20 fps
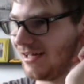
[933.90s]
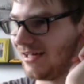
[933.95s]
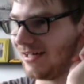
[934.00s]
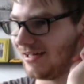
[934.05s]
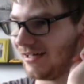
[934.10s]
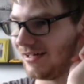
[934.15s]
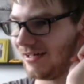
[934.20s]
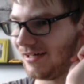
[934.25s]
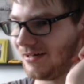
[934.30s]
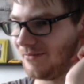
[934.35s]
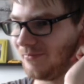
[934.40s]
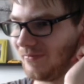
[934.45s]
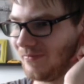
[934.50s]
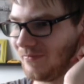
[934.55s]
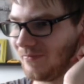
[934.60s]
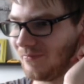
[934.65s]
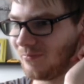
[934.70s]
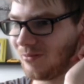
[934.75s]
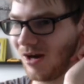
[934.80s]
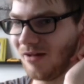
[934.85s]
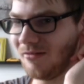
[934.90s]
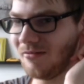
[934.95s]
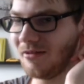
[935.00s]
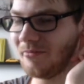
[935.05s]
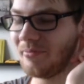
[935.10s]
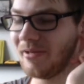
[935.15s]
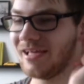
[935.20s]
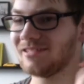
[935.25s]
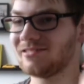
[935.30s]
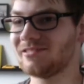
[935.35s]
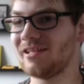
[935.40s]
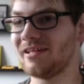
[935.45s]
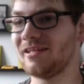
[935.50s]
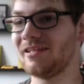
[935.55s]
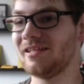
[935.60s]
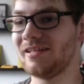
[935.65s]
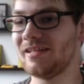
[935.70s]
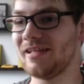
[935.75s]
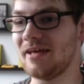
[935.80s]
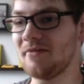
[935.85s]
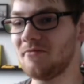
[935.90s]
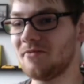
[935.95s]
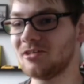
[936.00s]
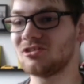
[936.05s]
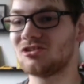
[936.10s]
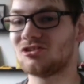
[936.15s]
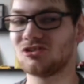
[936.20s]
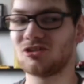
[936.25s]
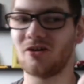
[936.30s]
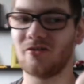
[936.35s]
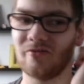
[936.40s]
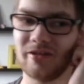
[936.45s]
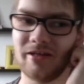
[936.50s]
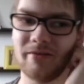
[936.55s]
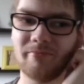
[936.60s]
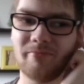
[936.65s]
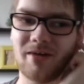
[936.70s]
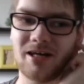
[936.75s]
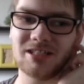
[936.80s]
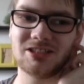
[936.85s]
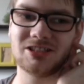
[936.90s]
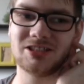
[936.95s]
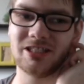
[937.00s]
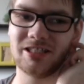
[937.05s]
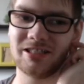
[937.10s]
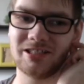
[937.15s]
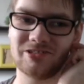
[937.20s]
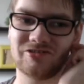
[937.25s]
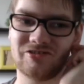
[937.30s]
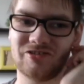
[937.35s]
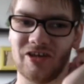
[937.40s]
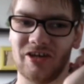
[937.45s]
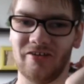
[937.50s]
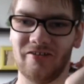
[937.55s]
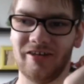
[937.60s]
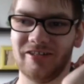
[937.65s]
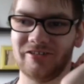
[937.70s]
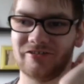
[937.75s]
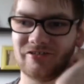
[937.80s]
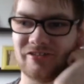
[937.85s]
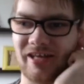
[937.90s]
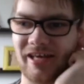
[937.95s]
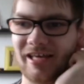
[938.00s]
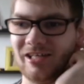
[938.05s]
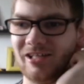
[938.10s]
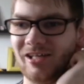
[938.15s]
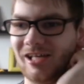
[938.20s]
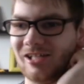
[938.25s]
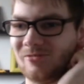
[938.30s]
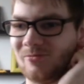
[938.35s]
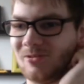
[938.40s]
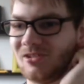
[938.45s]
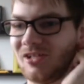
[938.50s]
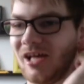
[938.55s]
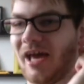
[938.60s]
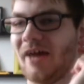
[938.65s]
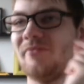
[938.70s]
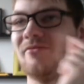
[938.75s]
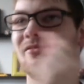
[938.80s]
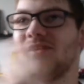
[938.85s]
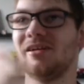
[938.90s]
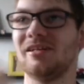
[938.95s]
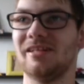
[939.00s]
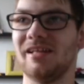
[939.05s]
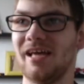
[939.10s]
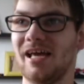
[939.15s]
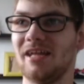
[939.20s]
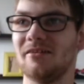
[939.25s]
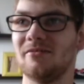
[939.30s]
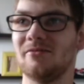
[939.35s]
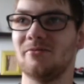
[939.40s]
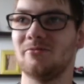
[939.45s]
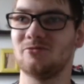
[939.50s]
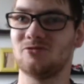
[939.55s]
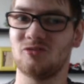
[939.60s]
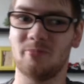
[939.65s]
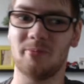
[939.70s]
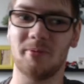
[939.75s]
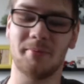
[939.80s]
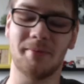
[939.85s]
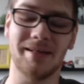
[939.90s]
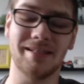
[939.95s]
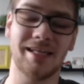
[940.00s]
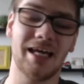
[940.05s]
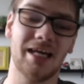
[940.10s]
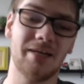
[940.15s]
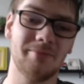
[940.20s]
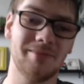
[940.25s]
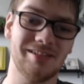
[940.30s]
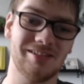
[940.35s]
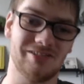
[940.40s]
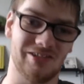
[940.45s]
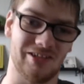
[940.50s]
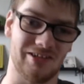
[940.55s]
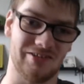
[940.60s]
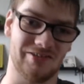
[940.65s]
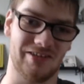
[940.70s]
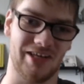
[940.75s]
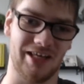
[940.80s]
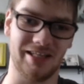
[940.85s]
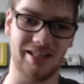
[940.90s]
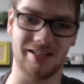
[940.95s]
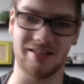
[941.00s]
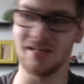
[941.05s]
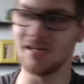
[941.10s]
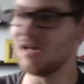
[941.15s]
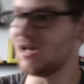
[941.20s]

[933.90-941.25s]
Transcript: Uh, probably because they never showed him much in the series, uh, especially after the Superman the animated series ended.